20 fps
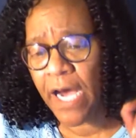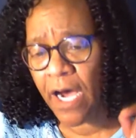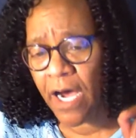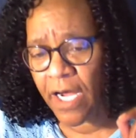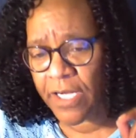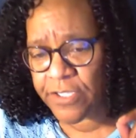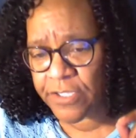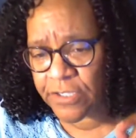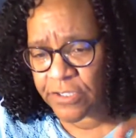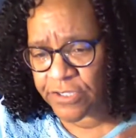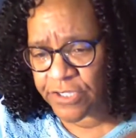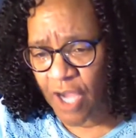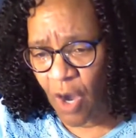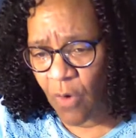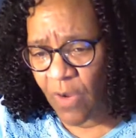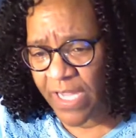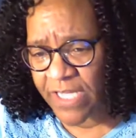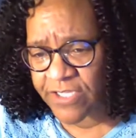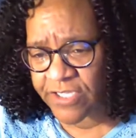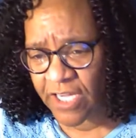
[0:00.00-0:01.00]
uh,
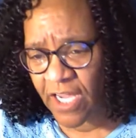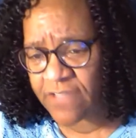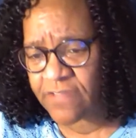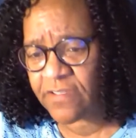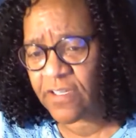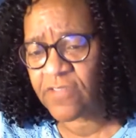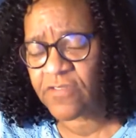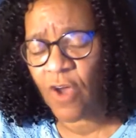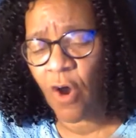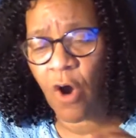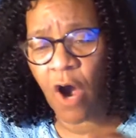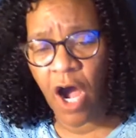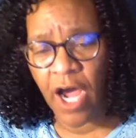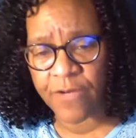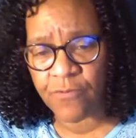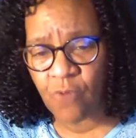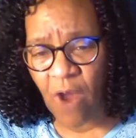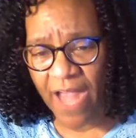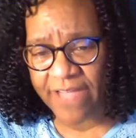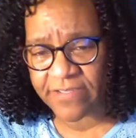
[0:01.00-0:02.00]
no injustice or
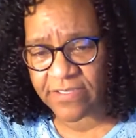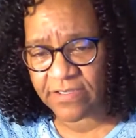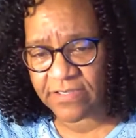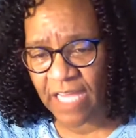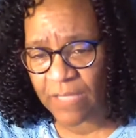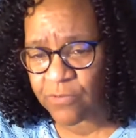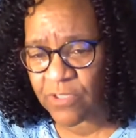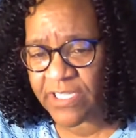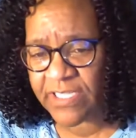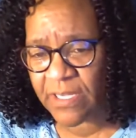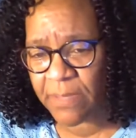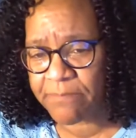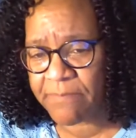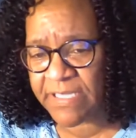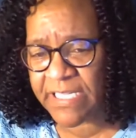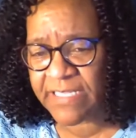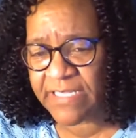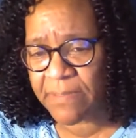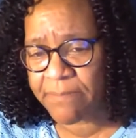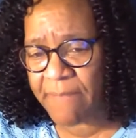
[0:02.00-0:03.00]
unrighteousness. That's what he
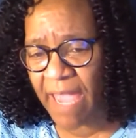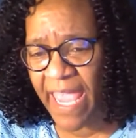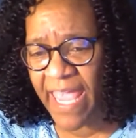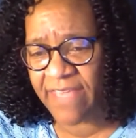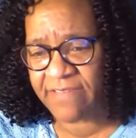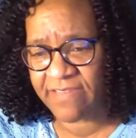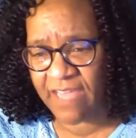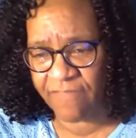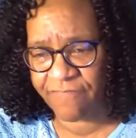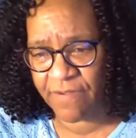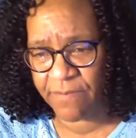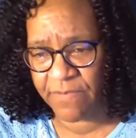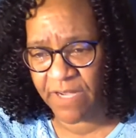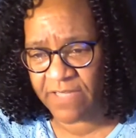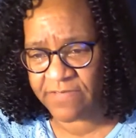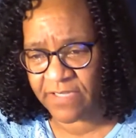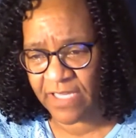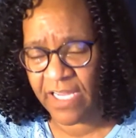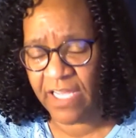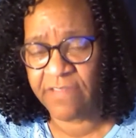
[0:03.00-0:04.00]
com- he demands that from
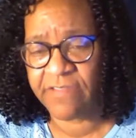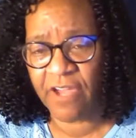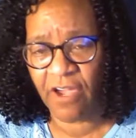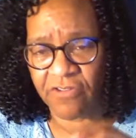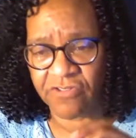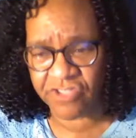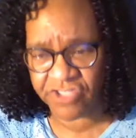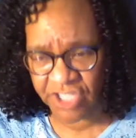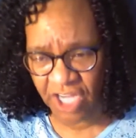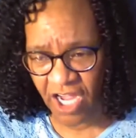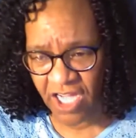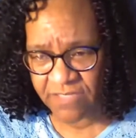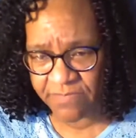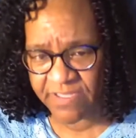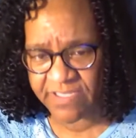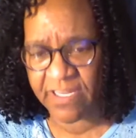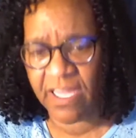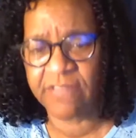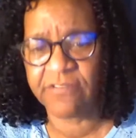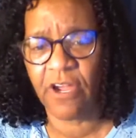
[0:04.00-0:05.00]
us in their
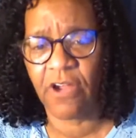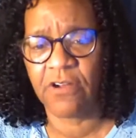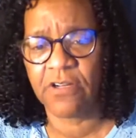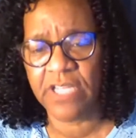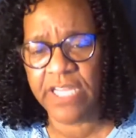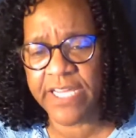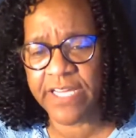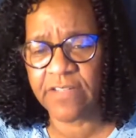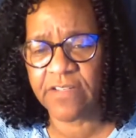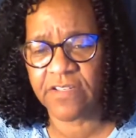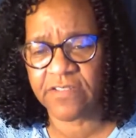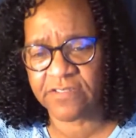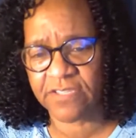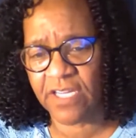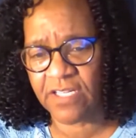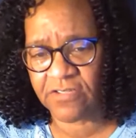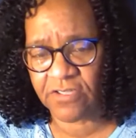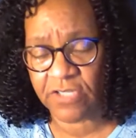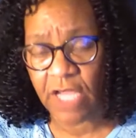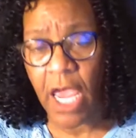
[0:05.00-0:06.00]
judgments and their legal
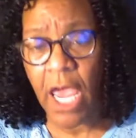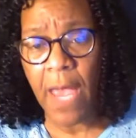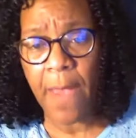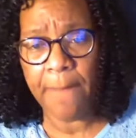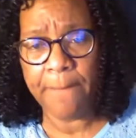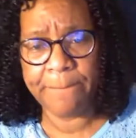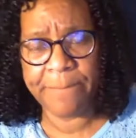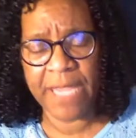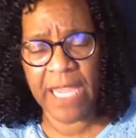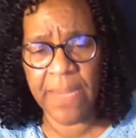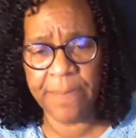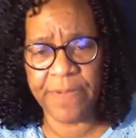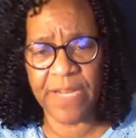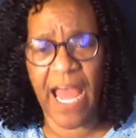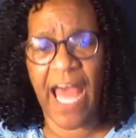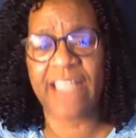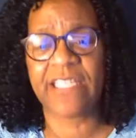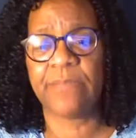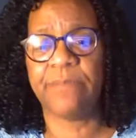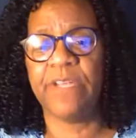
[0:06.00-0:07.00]
decisions. People
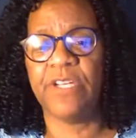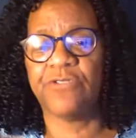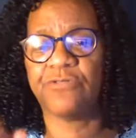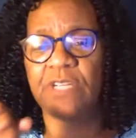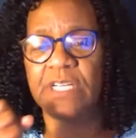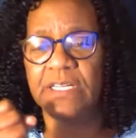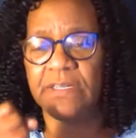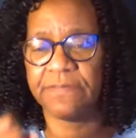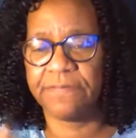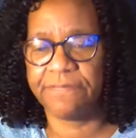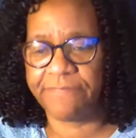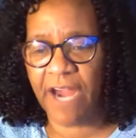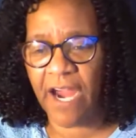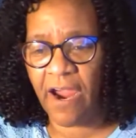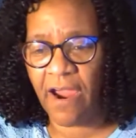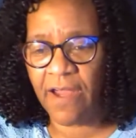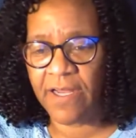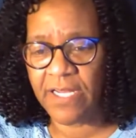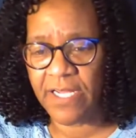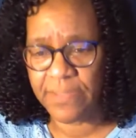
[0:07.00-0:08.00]
are to be treated
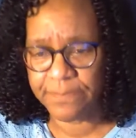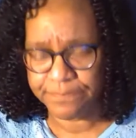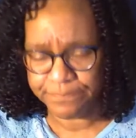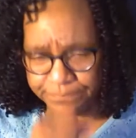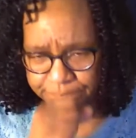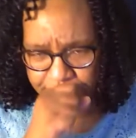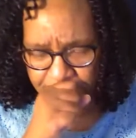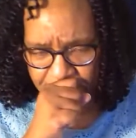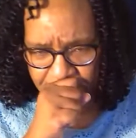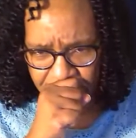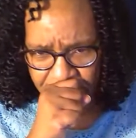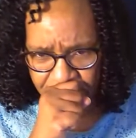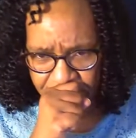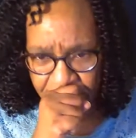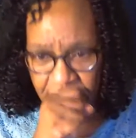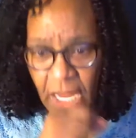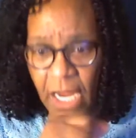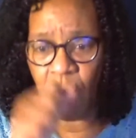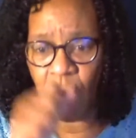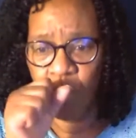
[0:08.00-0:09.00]
fairly,
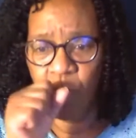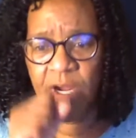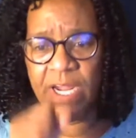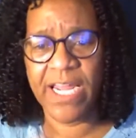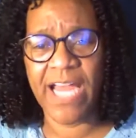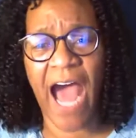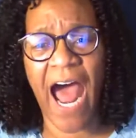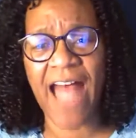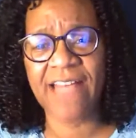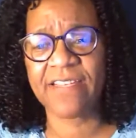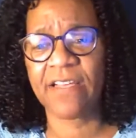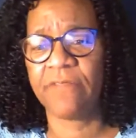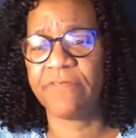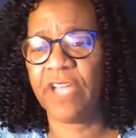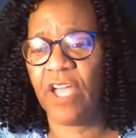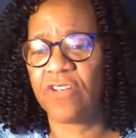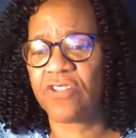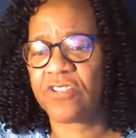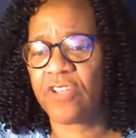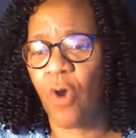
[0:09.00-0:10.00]
regardless of
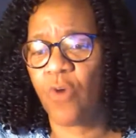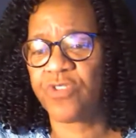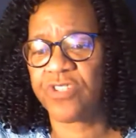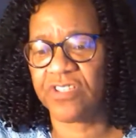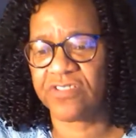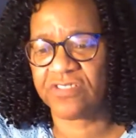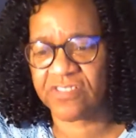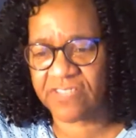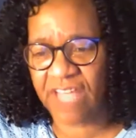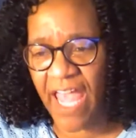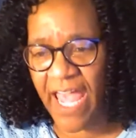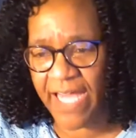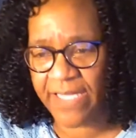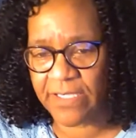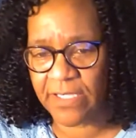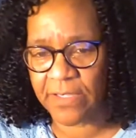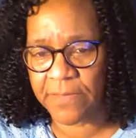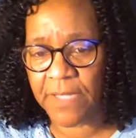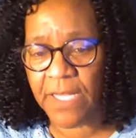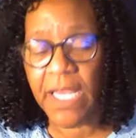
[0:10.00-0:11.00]
their social
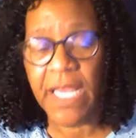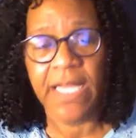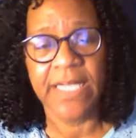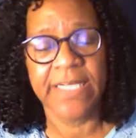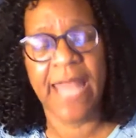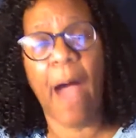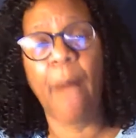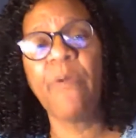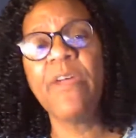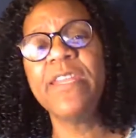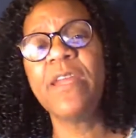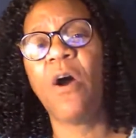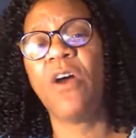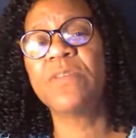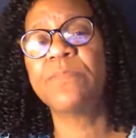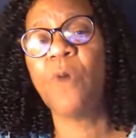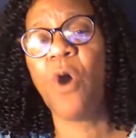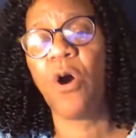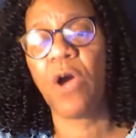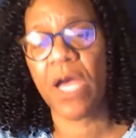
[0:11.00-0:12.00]
standing. Now we know
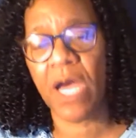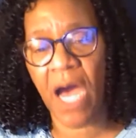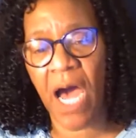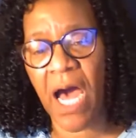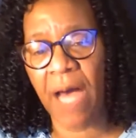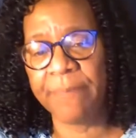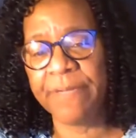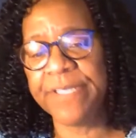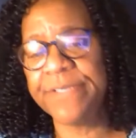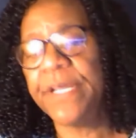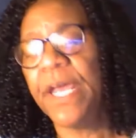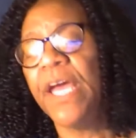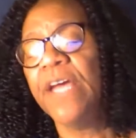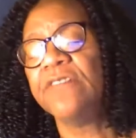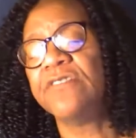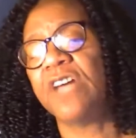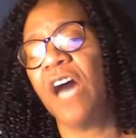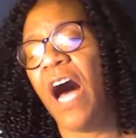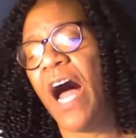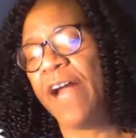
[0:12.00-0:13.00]
it's more common
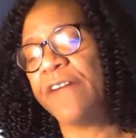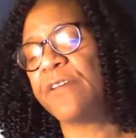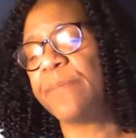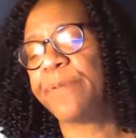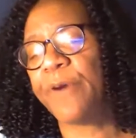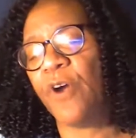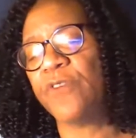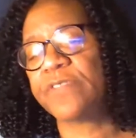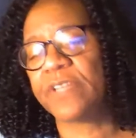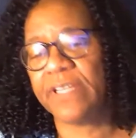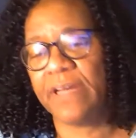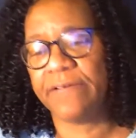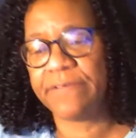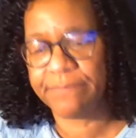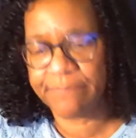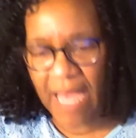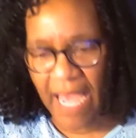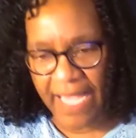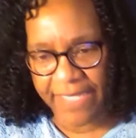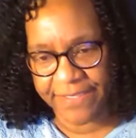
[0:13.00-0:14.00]
to underperson person of
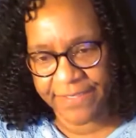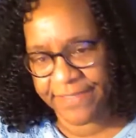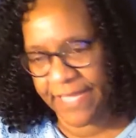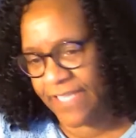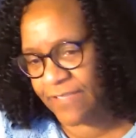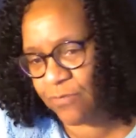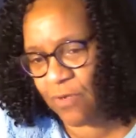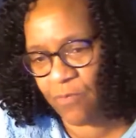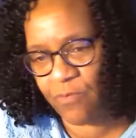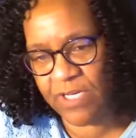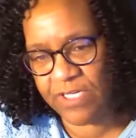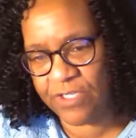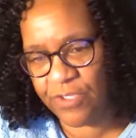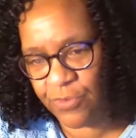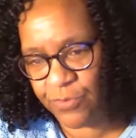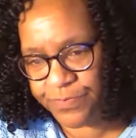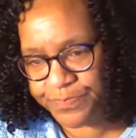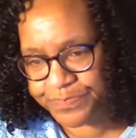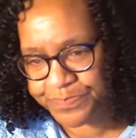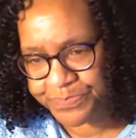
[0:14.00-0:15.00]
the mighty. That's what we
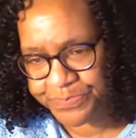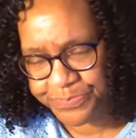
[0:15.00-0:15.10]
do.